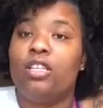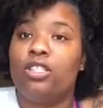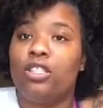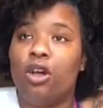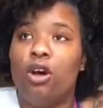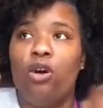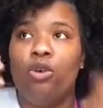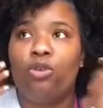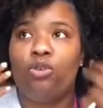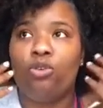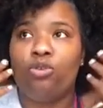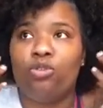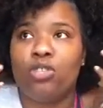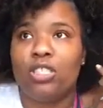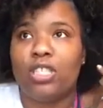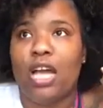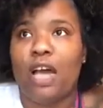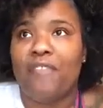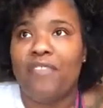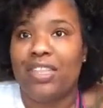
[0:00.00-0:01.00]
So you
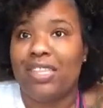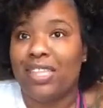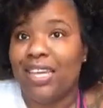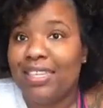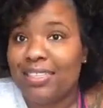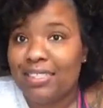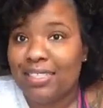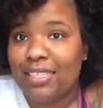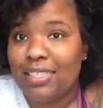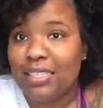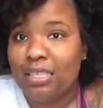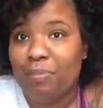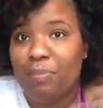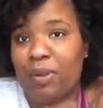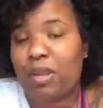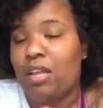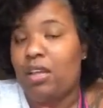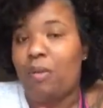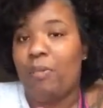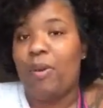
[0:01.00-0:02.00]
just have to test it
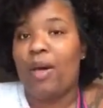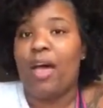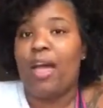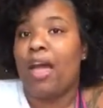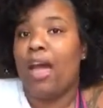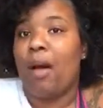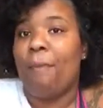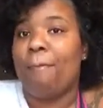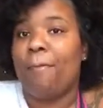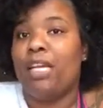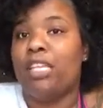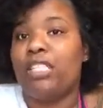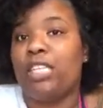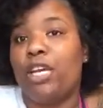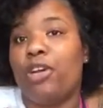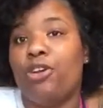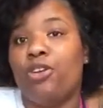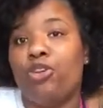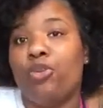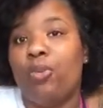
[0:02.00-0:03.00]
depending upon how much
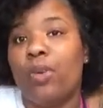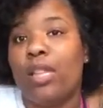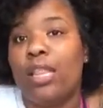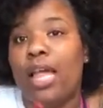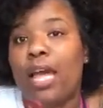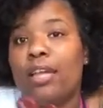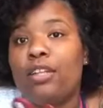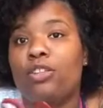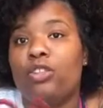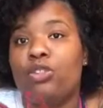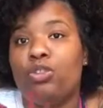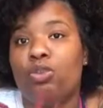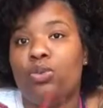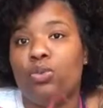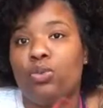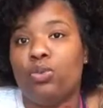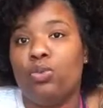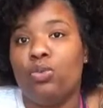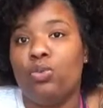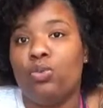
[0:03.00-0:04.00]
hair you would like
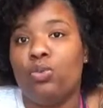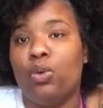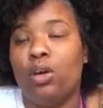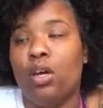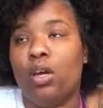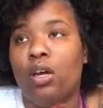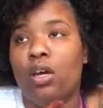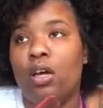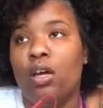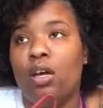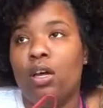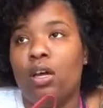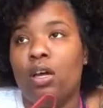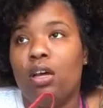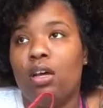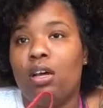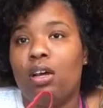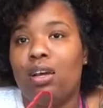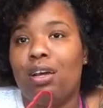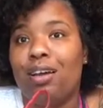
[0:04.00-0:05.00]
to
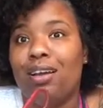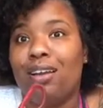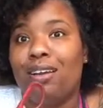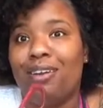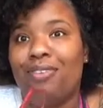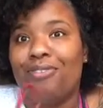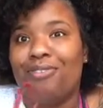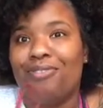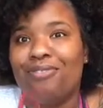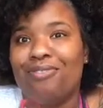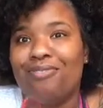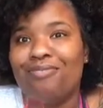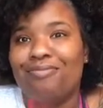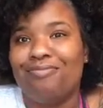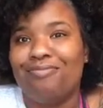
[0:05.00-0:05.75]
cut off.